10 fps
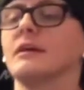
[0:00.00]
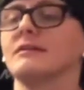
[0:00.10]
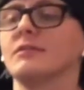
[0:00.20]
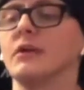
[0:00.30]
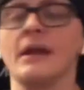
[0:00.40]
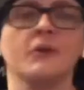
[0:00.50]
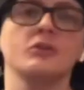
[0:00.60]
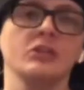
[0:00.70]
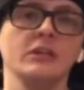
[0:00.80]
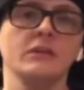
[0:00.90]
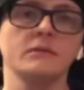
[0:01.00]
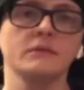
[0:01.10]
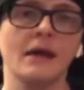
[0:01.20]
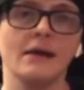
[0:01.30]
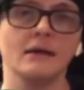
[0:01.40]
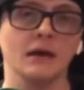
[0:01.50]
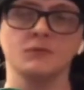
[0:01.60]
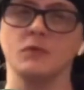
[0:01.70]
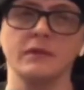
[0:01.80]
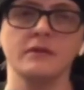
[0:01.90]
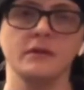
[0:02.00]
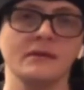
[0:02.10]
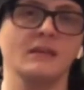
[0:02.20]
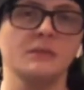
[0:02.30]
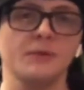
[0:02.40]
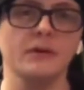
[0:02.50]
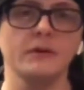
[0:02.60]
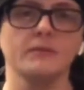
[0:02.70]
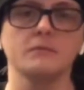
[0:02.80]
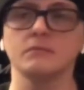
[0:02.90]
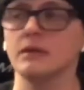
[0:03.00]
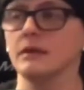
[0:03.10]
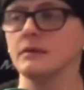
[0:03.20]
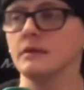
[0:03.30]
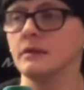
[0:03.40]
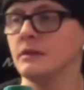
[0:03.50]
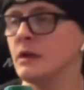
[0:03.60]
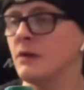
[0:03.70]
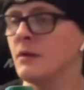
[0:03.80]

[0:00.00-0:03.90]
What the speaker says: Like, their energy that comes with it is actually pretty good. Like, you